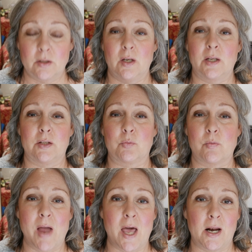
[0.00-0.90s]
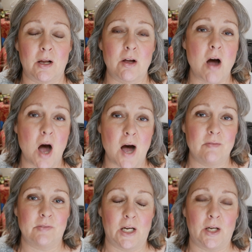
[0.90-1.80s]

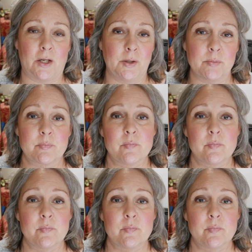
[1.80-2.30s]
Radicava